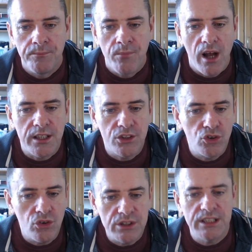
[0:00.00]
I
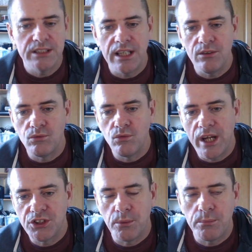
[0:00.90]
don't think they
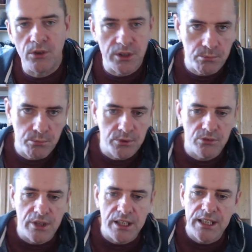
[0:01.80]
reg up or they
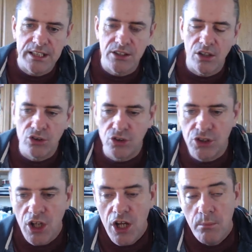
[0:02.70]
index all those,
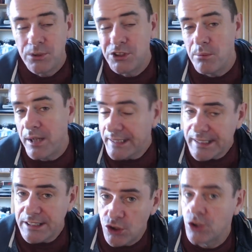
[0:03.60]
but you might get
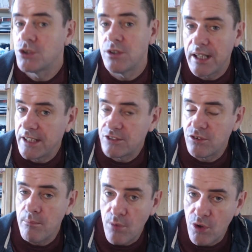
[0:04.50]
in touch with the lads from
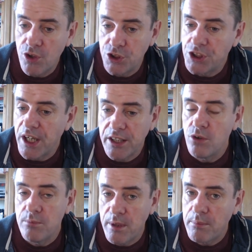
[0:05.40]
Motor Check who
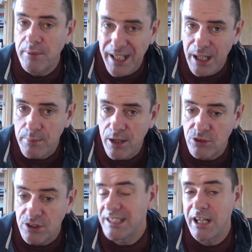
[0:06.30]
might be able to help you out
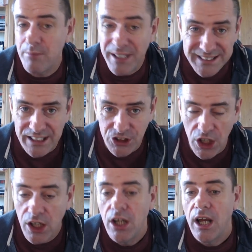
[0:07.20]
and tell them I sent you.
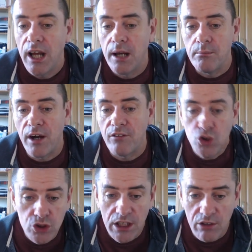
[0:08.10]
I have a
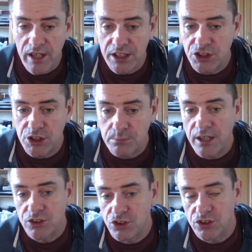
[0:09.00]
good little relationship there,
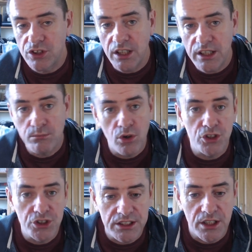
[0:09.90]
so just contact
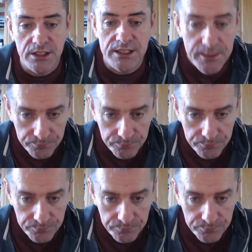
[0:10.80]
motorcheck.ie,